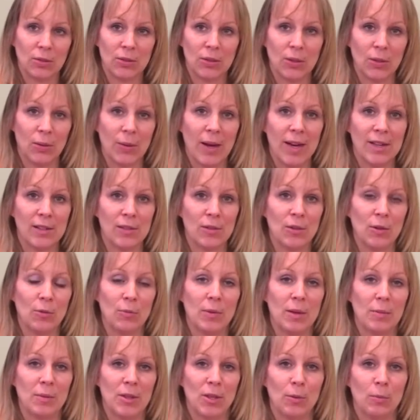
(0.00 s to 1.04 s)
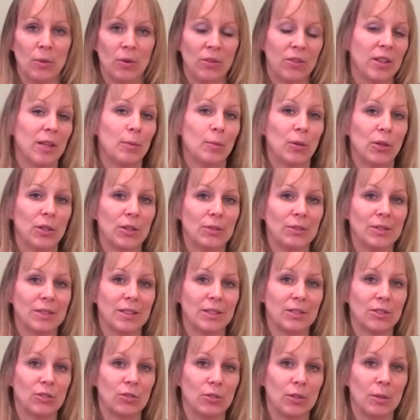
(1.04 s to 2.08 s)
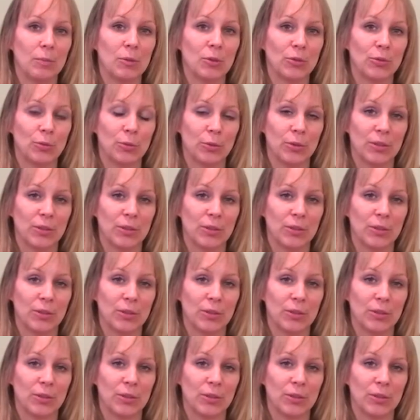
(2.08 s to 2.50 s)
So I don't know, maybe the birthday balloons and streamers